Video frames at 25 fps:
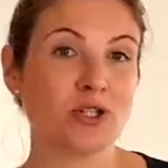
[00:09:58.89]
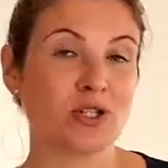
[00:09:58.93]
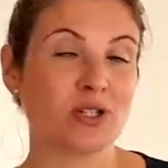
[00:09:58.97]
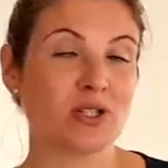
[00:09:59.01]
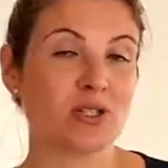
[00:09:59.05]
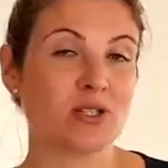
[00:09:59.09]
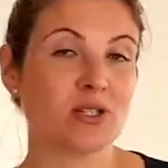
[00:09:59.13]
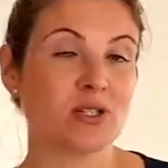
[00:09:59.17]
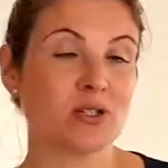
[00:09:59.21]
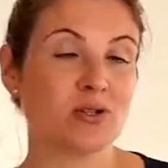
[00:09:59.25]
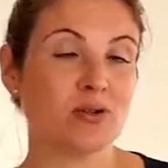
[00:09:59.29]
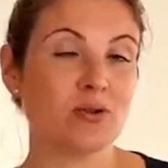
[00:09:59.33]

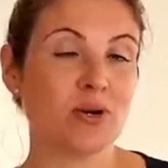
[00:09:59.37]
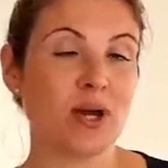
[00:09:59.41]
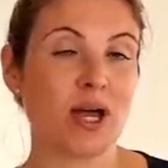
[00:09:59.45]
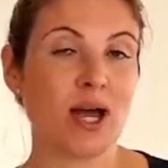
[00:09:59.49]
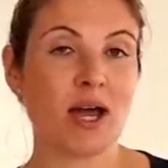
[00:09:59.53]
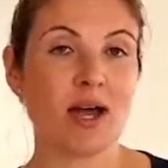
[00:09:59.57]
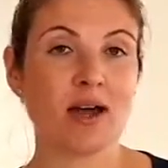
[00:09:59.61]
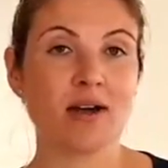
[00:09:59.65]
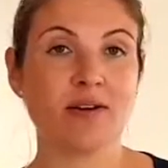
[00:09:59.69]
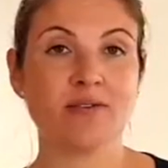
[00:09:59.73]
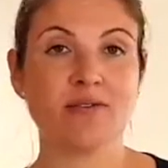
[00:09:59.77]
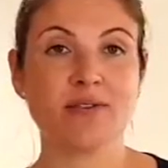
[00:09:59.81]
But
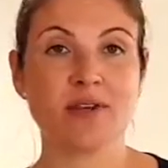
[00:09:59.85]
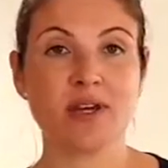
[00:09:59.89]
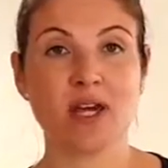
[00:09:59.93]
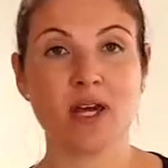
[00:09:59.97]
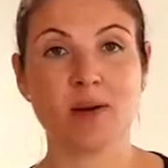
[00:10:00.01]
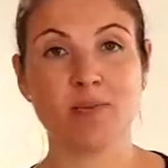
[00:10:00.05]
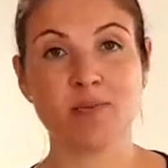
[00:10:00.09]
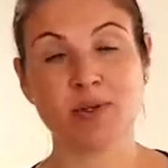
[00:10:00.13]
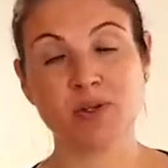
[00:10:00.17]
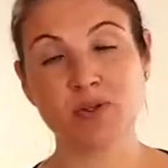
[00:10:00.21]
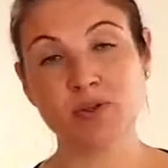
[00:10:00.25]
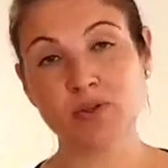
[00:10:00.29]

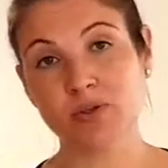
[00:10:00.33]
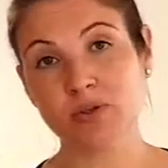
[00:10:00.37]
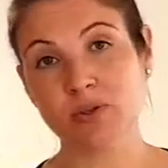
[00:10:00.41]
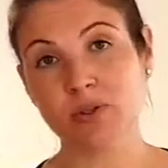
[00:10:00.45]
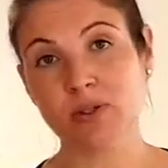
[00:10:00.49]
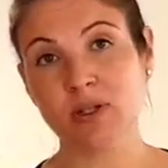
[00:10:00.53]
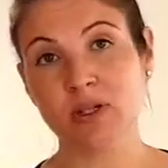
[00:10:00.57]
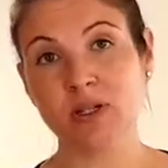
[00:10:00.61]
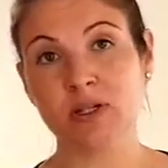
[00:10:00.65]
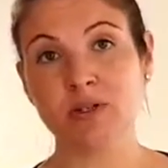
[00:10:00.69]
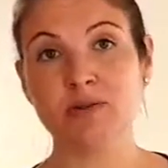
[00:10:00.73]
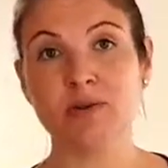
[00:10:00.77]
labor,
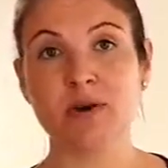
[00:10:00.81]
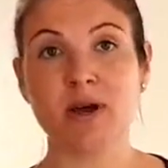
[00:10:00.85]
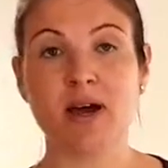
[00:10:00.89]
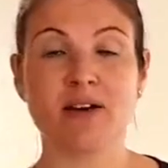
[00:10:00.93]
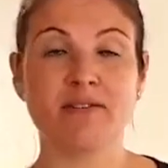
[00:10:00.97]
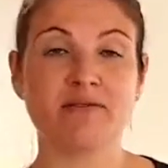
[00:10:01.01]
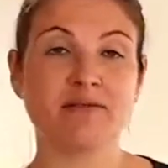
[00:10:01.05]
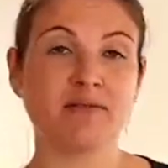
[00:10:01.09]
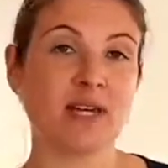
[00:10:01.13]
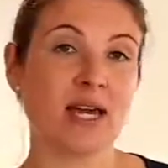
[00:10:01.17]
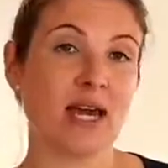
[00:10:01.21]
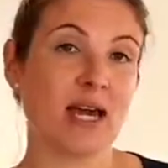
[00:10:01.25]

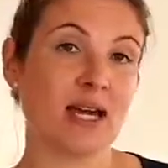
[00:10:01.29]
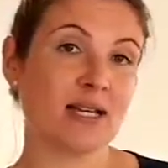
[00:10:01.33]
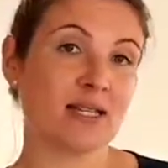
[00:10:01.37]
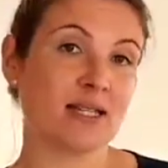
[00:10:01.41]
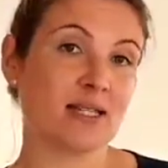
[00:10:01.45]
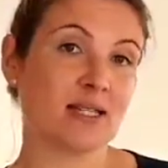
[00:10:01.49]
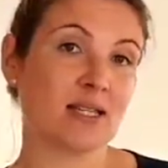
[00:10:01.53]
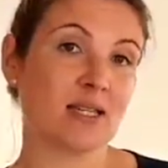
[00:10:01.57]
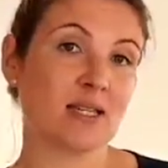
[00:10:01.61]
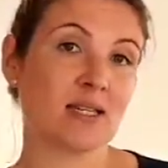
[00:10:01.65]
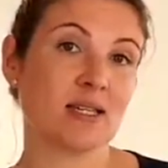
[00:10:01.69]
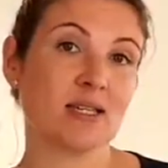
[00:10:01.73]
delivery,
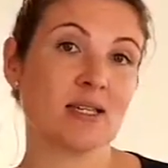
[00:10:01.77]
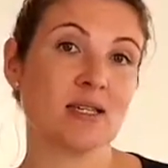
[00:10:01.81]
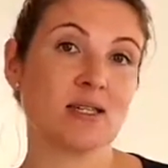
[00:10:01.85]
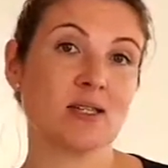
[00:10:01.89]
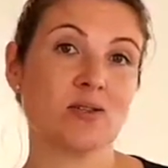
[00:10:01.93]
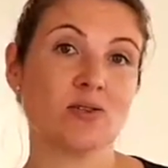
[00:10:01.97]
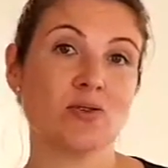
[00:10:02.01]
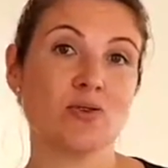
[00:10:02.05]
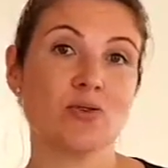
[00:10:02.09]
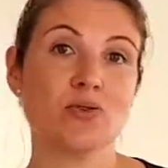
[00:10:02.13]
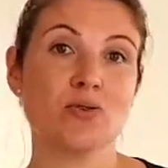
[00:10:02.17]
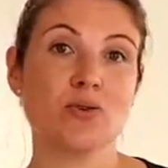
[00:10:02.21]
is a
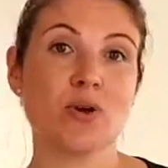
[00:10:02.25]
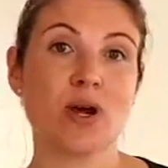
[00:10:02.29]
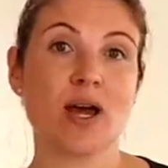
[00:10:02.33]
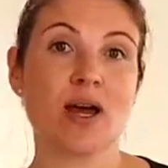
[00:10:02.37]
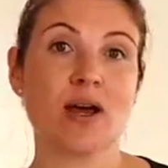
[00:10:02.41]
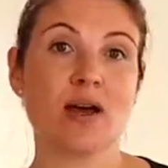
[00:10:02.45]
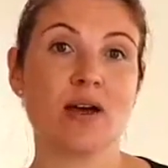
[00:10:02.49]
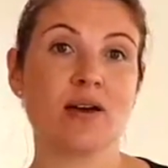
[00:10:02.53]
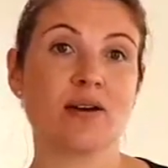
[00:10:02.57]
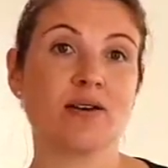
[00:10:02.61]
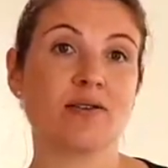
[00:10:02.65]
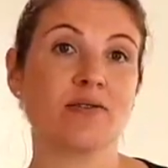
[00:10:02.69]
marathon.